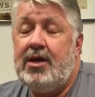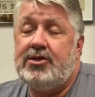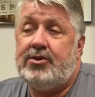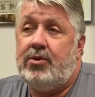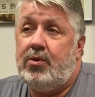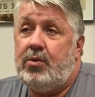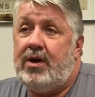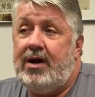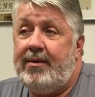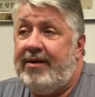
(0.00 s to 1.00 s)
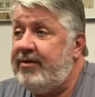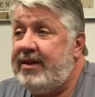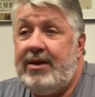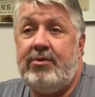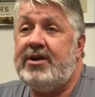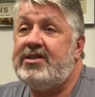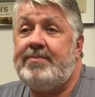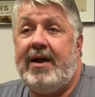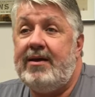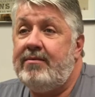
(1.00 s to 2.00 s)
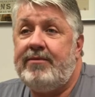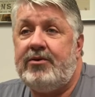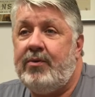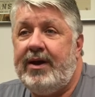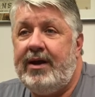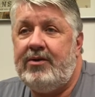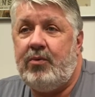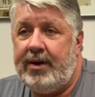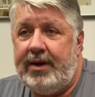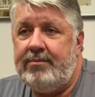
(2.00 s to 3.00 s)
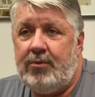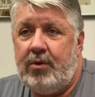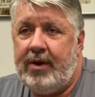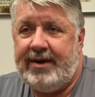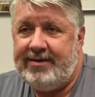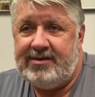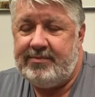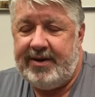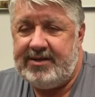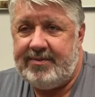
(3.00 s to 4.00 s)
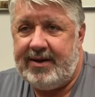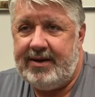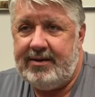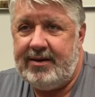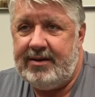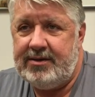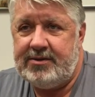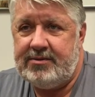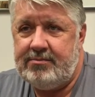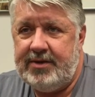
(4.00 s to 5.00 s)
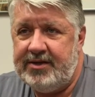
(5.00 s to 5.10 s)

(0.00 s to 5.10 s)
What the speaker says: So everything that we're going to spend for 2020 or anticipate spending is